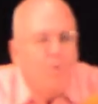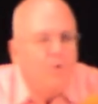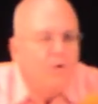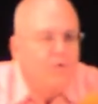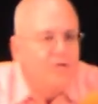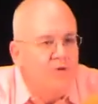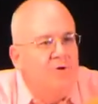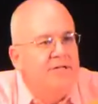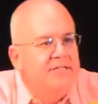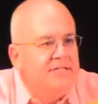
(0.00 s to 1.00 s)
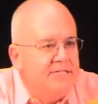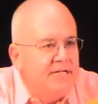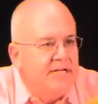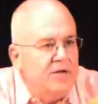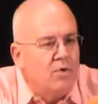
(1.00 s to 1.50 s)
What are we doing as a
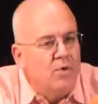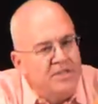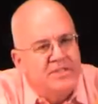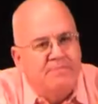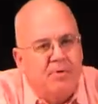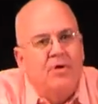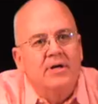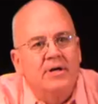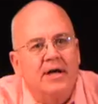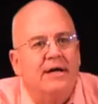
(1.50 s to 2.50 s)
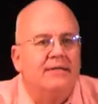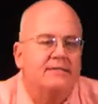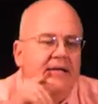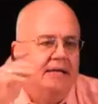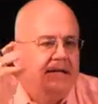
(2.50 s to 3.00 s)
city? What's important to
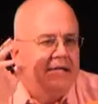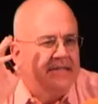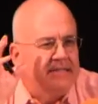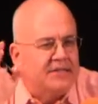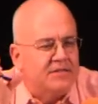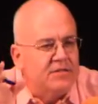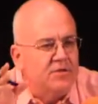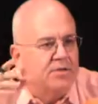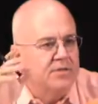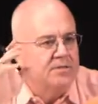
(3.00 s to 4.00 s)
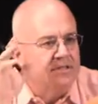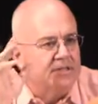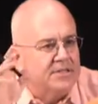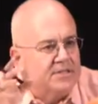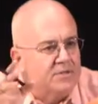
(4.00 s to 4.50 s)
us? Is it the sewers?
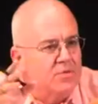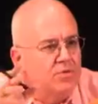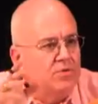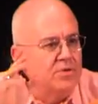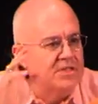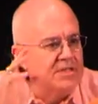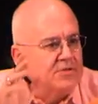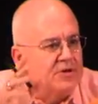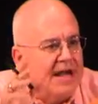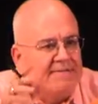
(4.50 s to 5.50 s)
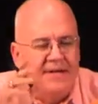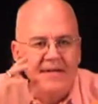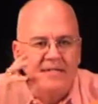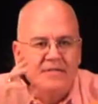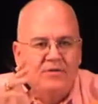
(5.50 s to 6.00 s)
Is it the school? Is it traffic?
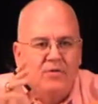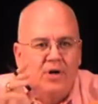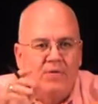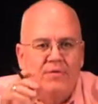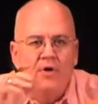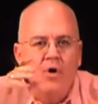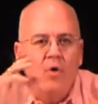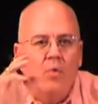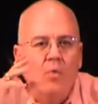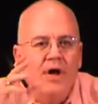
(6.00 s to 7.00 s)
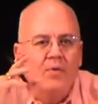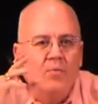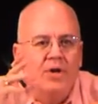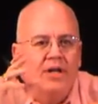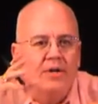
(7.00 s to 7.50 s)
Is it growth? What
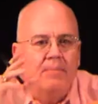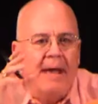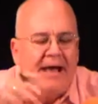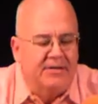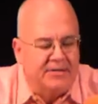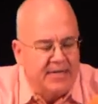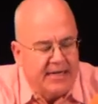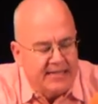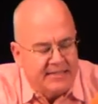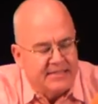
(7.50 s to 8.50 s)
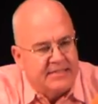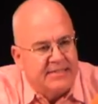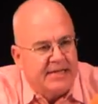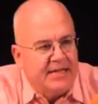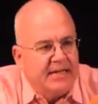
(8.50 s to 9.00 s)
really matters to us as a
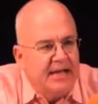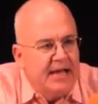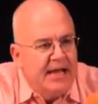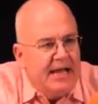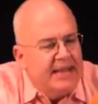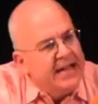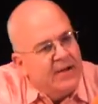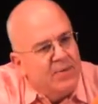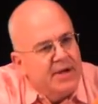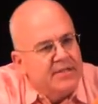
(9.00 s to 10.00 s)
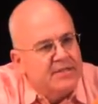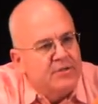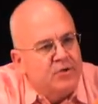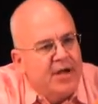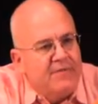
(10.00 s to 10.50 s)
city? And then I want us
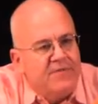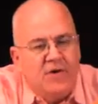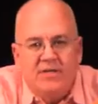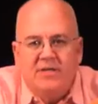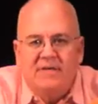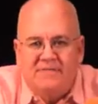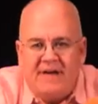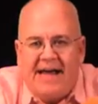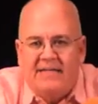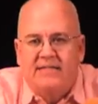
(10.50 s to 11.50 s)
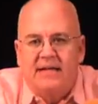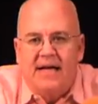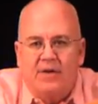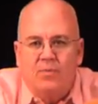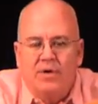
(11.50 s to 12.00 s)
to try to focus on facts
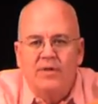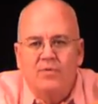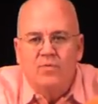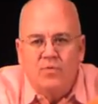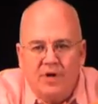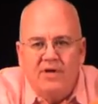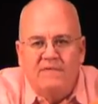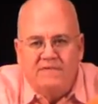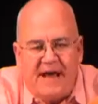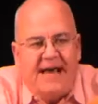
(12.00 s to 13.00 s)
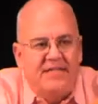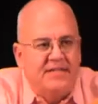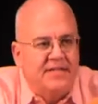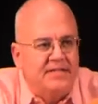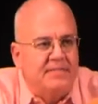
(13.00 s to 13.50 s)
tonight. What are the real facts
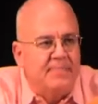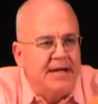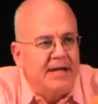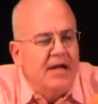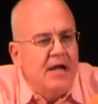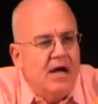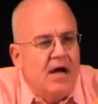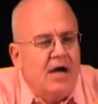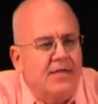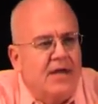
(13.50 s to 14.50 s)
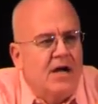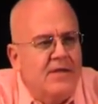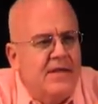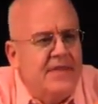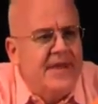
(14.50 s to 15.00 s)
of this debate? Are
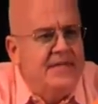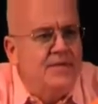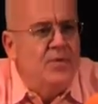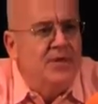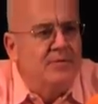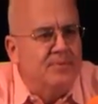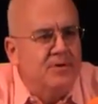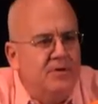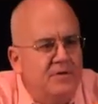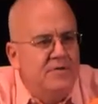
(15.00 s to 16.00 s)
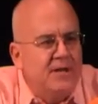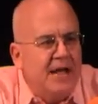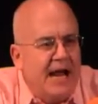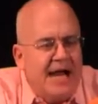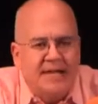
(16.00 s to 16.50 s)
they things that we can prove? Are
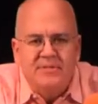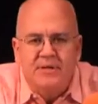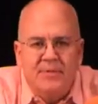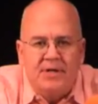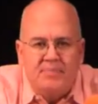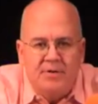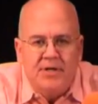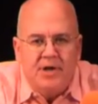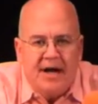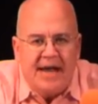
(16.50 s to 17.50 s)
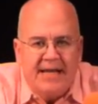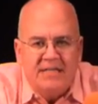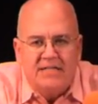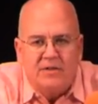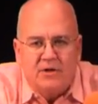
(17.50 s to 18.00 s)
they items that we can put in our
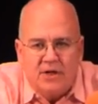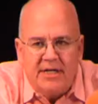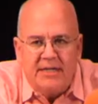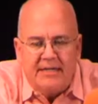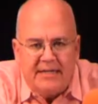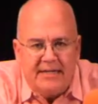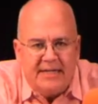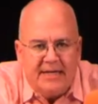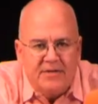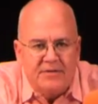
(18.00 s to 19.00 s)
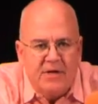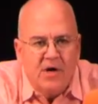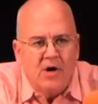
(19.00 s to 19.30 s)
hands and look at the details?